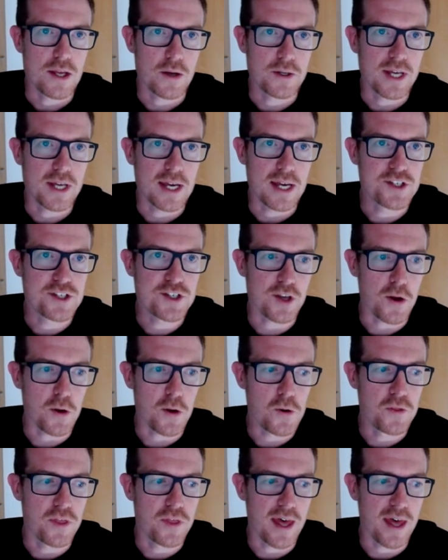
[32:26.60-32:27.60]
Okay,
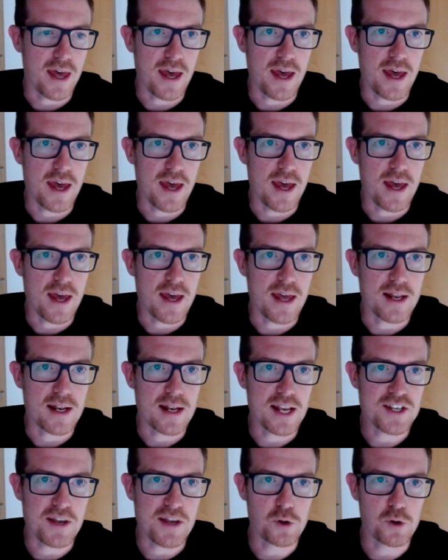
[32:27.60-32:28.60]
so
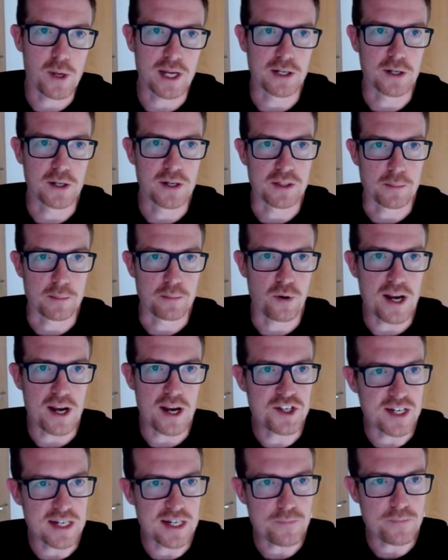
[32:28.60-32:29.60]
let's have a quick look at the
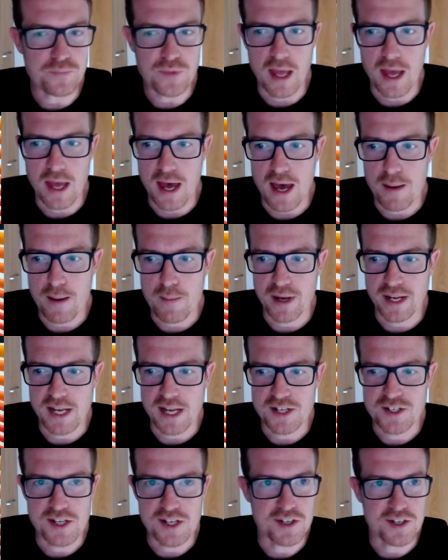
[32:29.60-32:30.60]
pricing. I
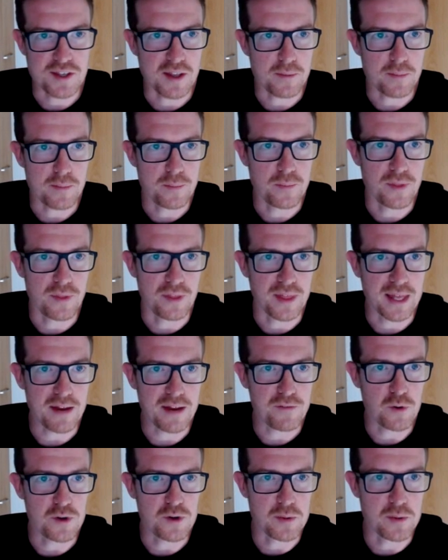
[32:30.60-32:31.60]
guess this is the
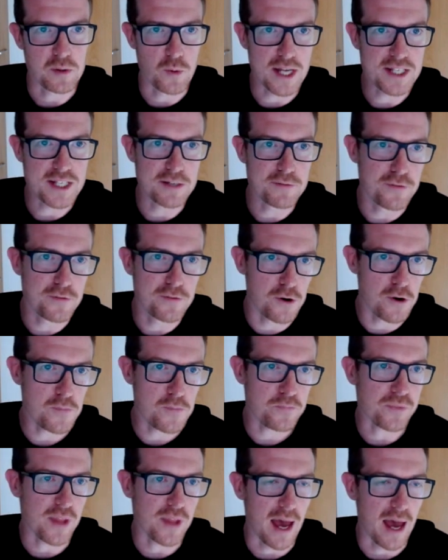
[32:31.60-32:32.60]
thing everyone's been waiting
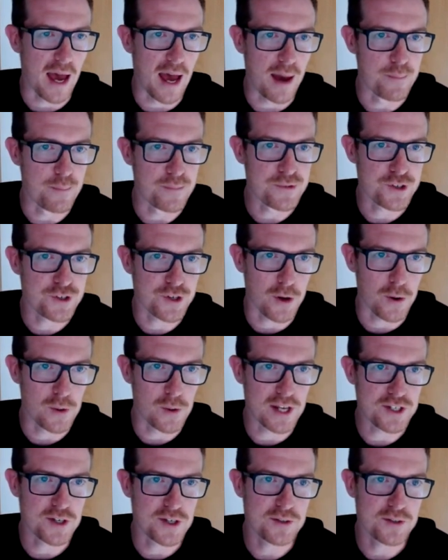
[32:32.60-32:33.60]
for. So
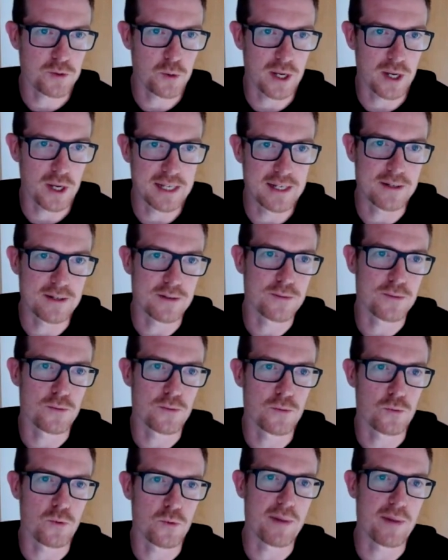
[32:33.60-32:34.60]
let's just quickly
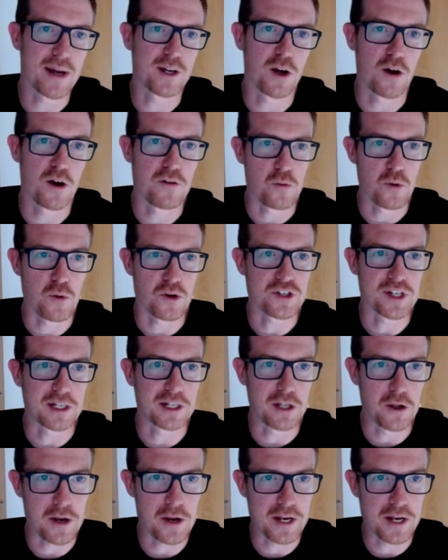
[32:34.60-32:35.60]
run back over what's
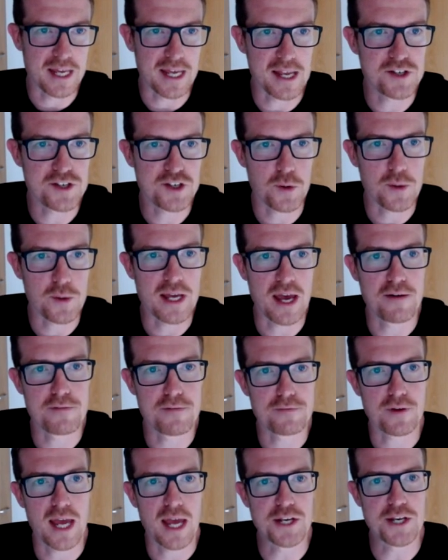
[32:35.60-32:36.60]
included here. So we
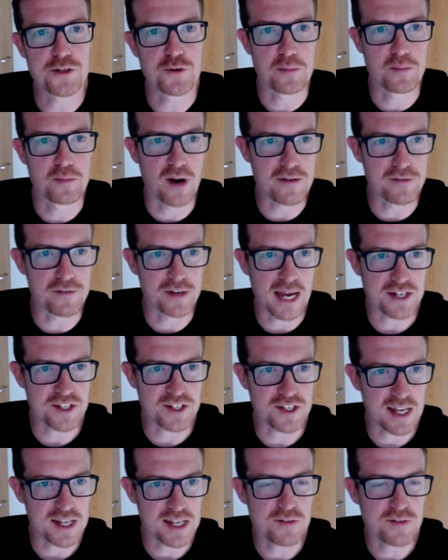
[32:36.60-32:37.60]
have Entra private
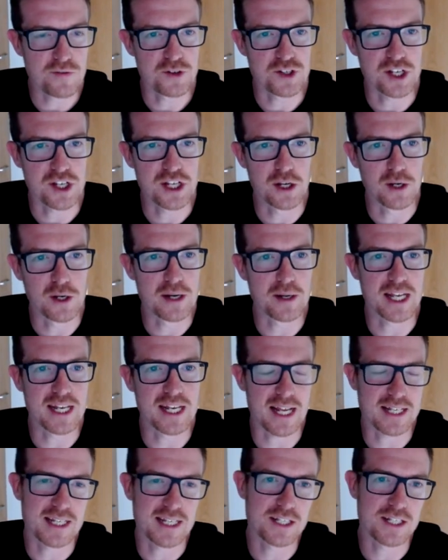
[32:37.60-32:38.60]
access for securely
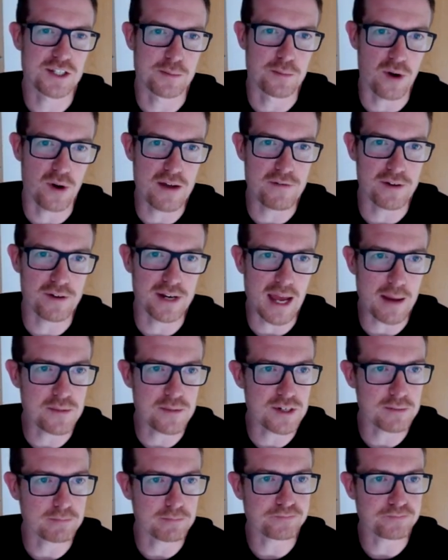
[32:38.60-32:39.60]
connecting to private
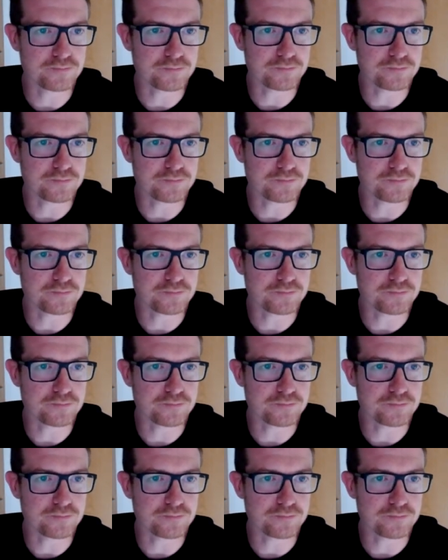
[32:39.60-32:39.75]
apps.